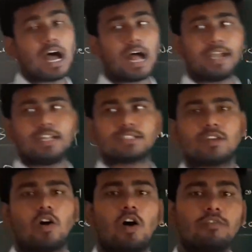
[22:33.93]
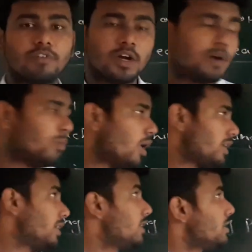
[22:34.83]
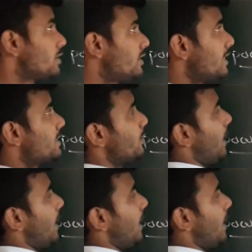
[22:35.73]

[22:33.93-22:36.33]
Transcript: hardness of water. So this